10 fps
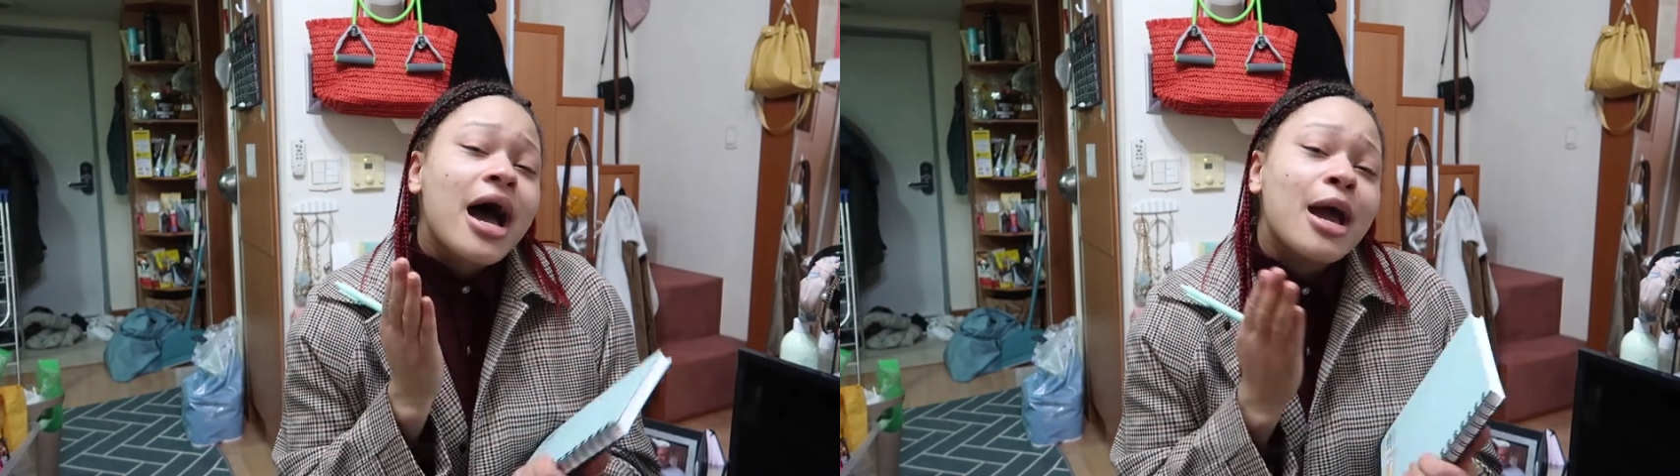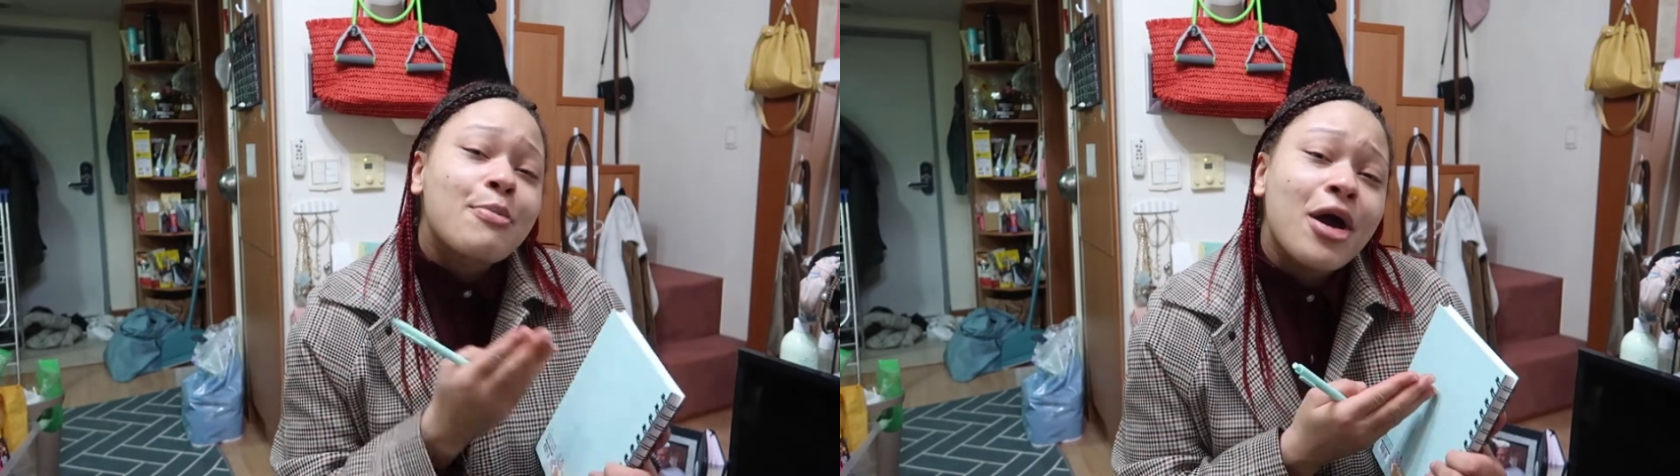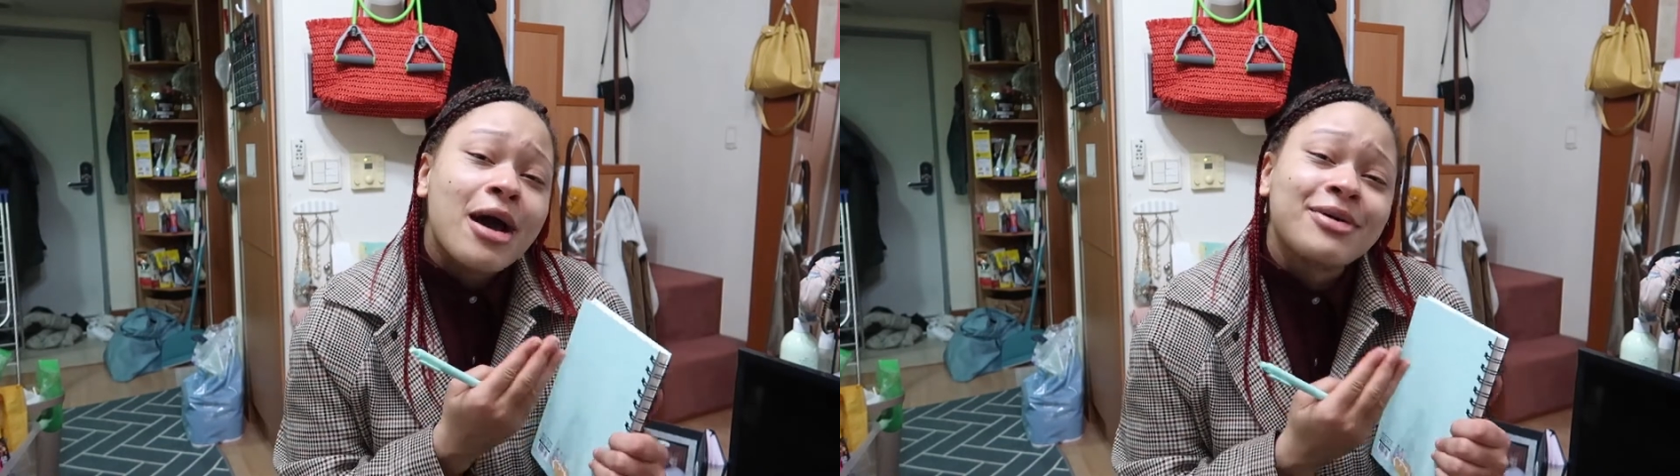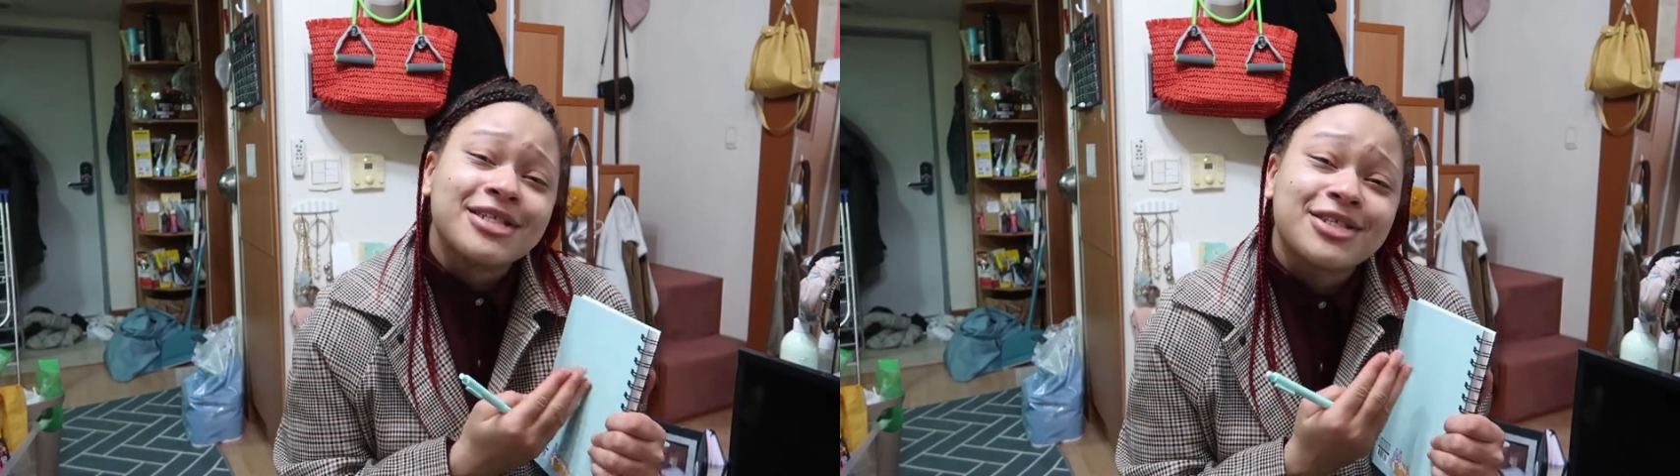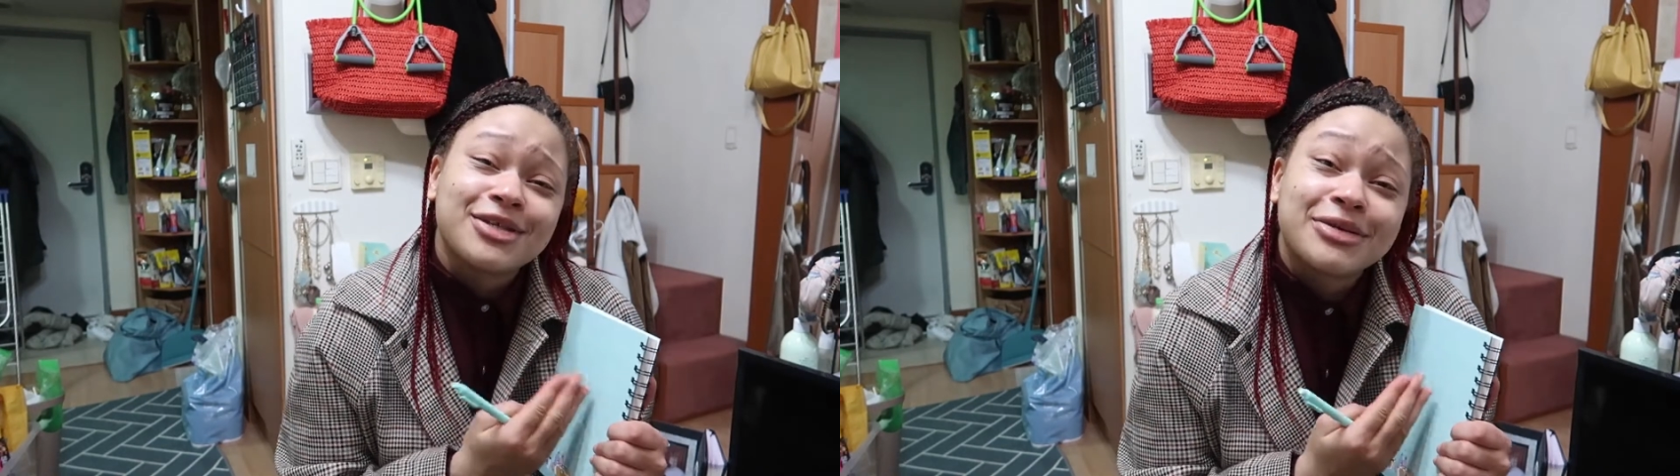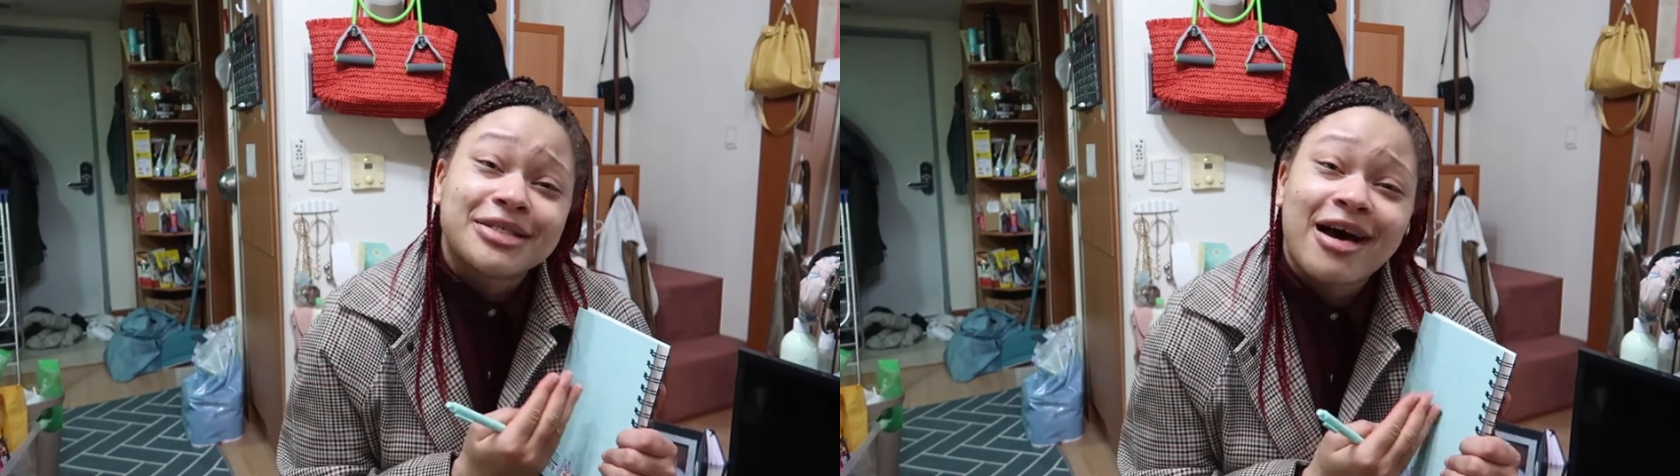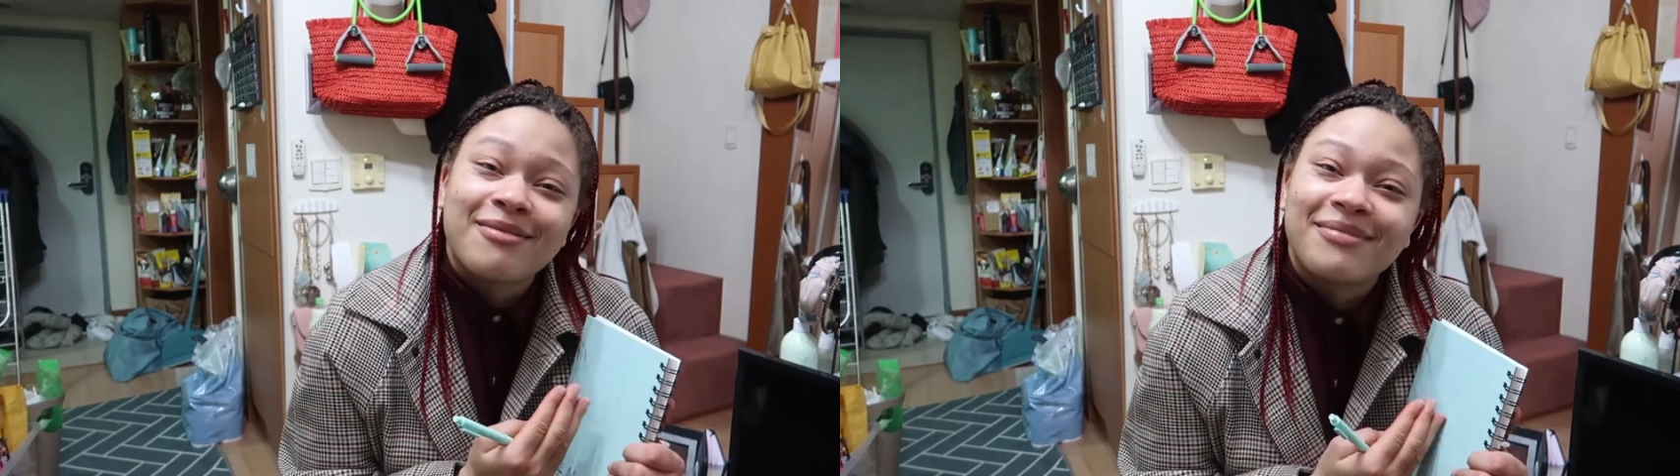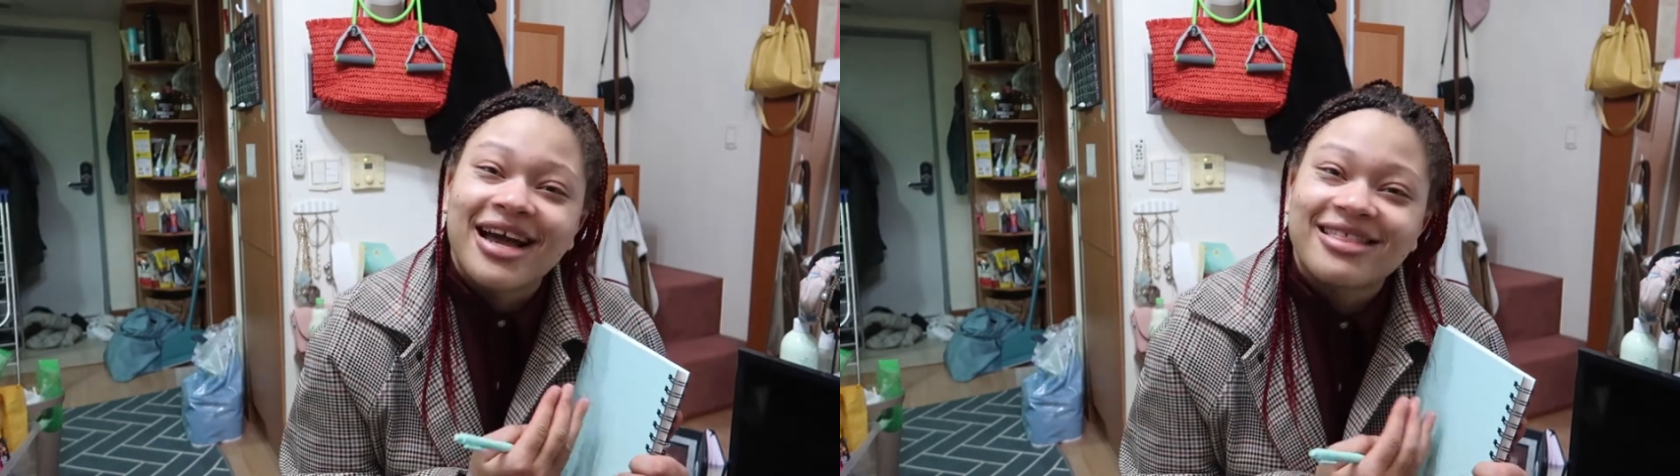I promise you it's
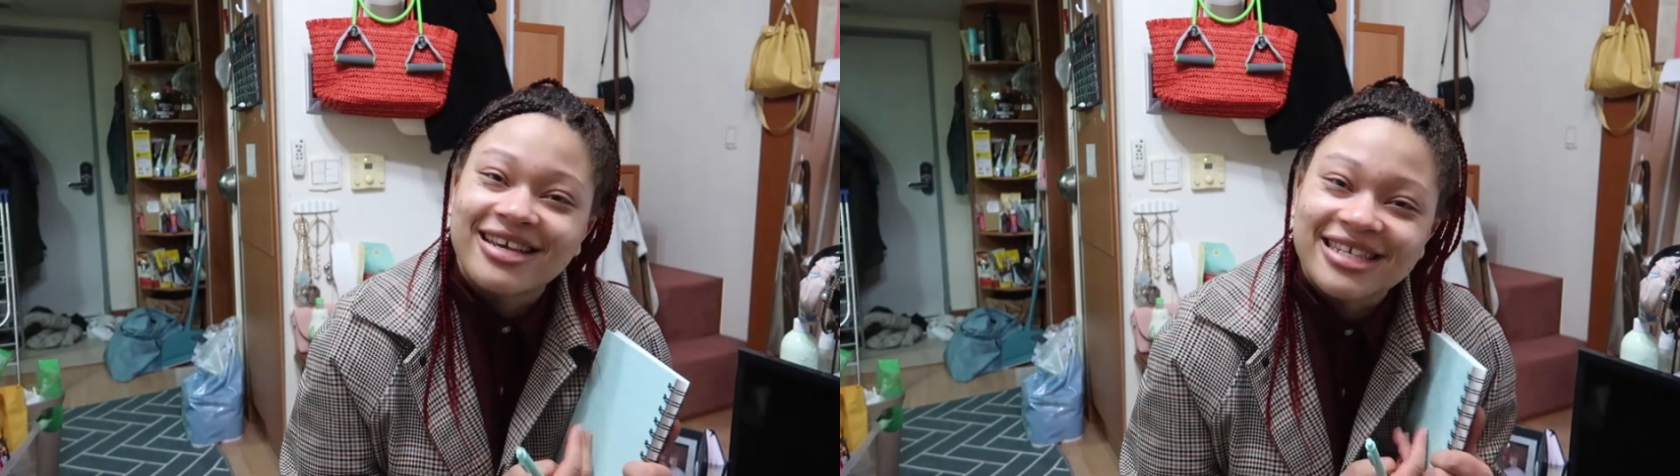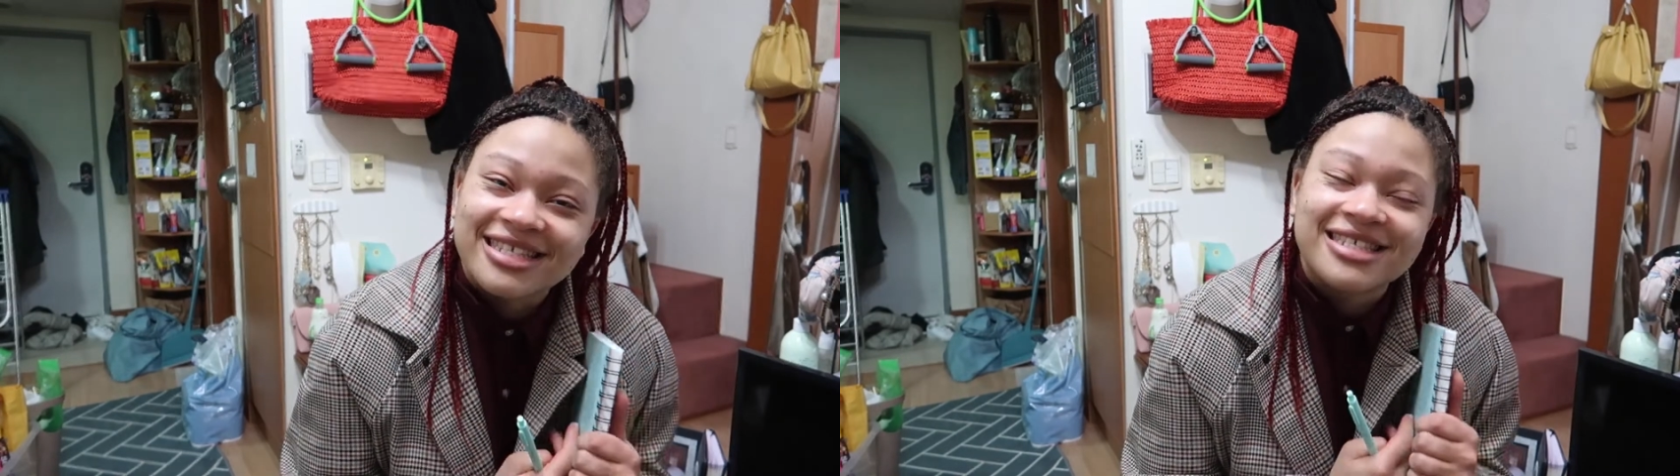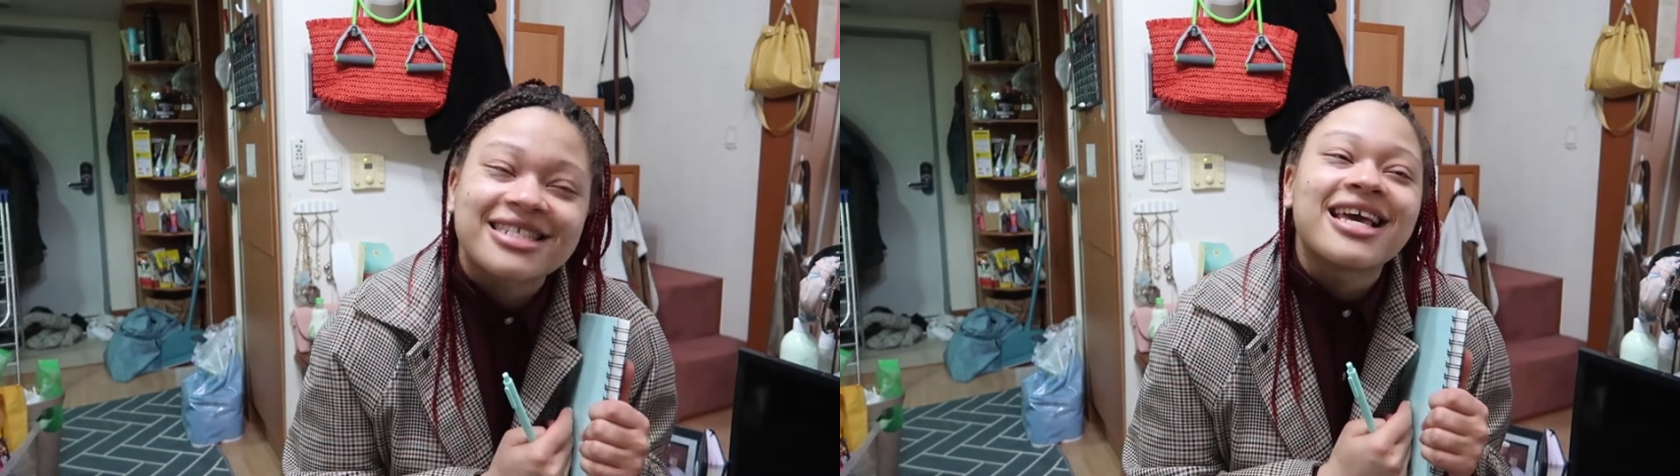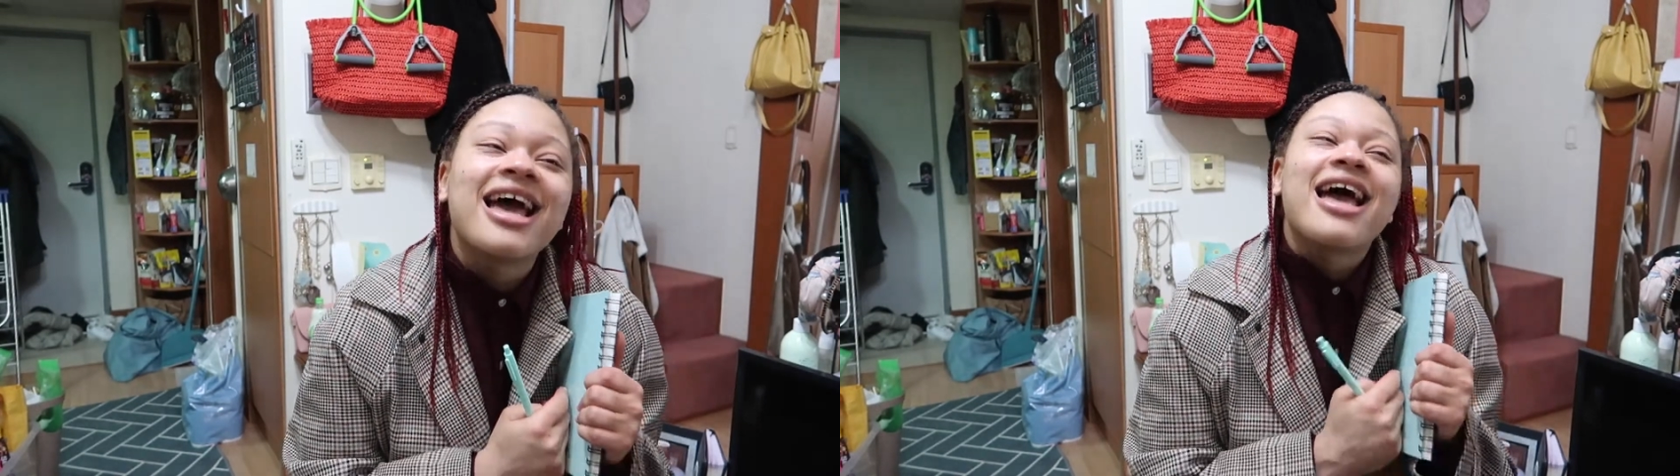on my list.